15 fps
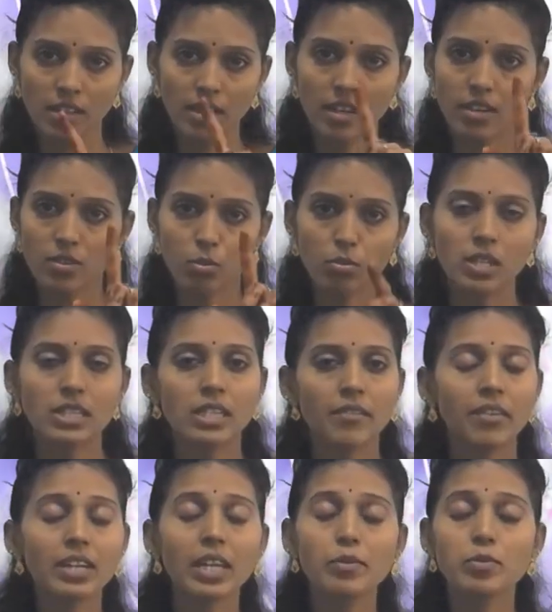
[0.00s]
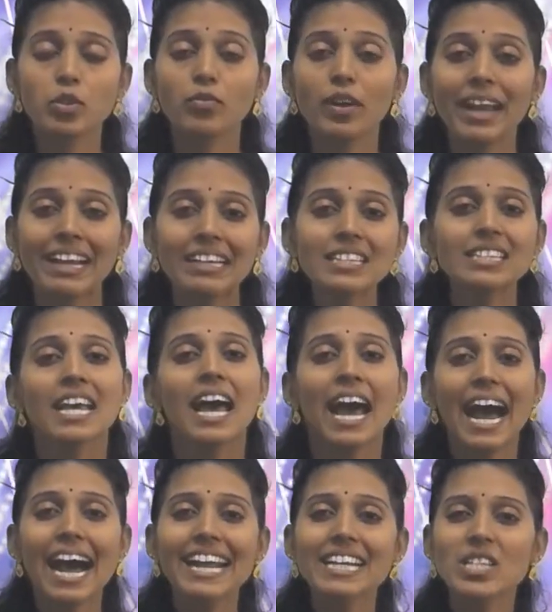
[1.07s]
There are total 7 types of angles,
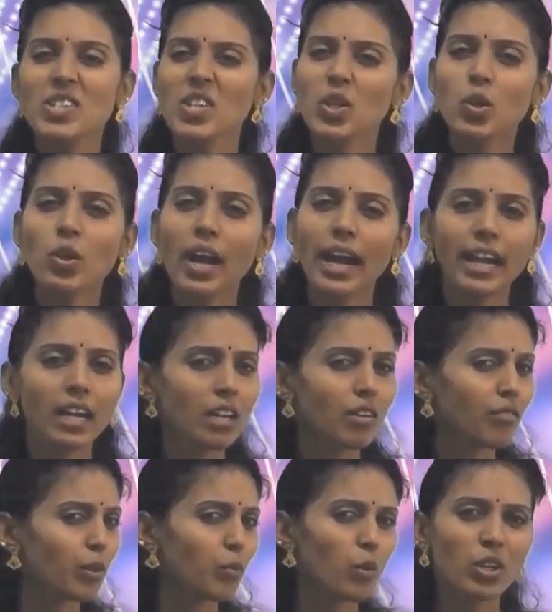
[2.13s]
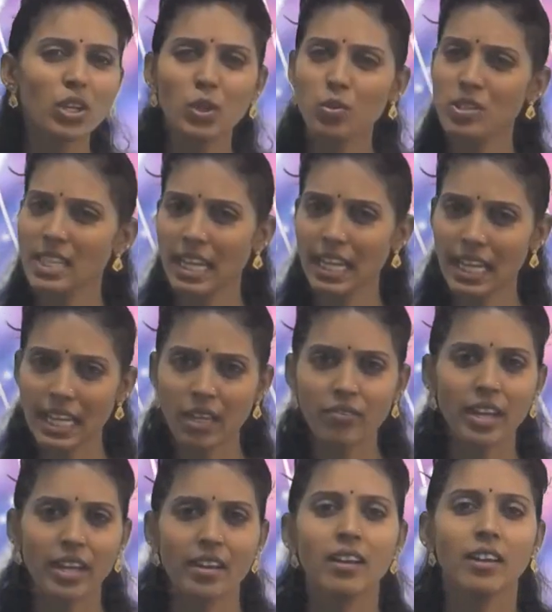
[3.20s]
and the 0 angle we won't use
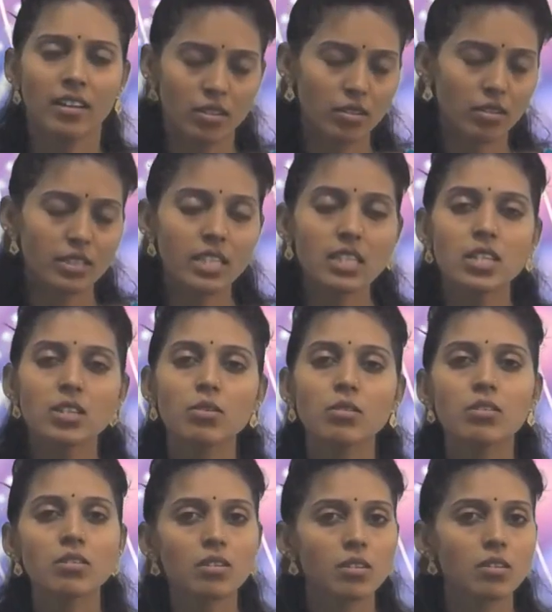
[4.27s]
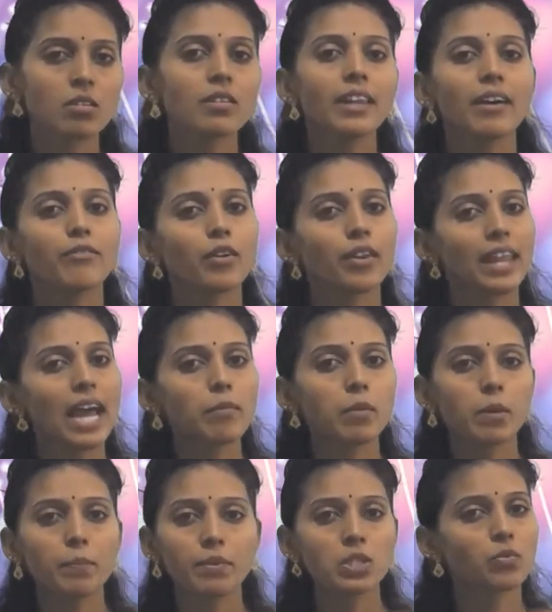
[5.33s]
anywhere. Just you should know that for
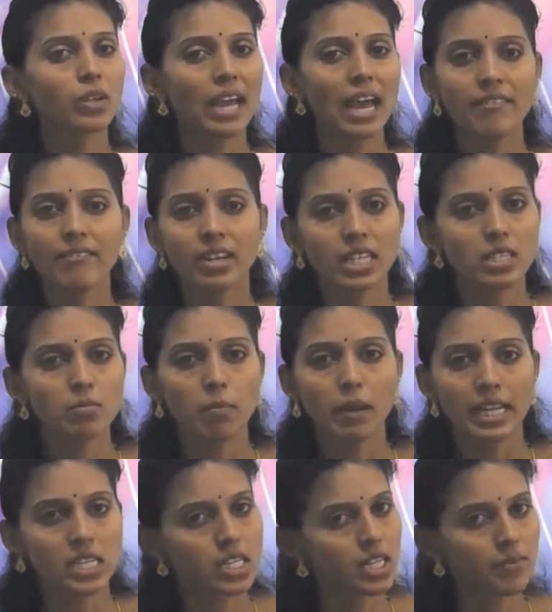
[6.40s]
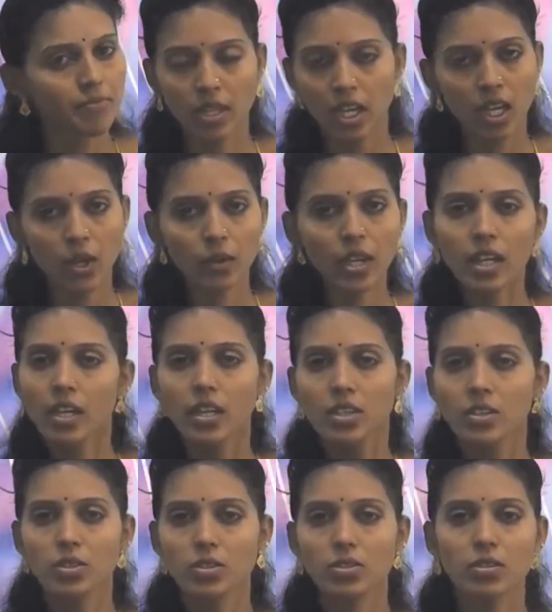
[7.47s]
that purpose we have explained. Okay,
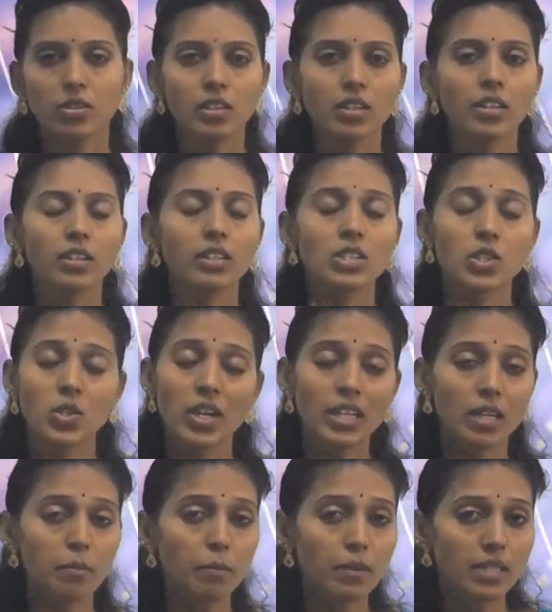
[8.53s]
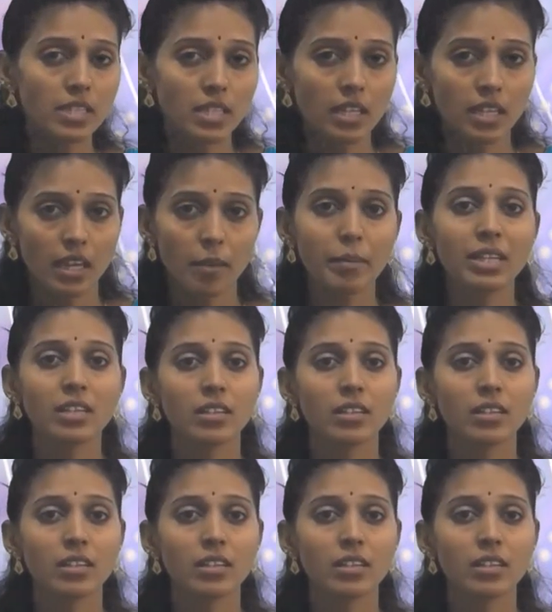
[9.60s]
it's not compulsory.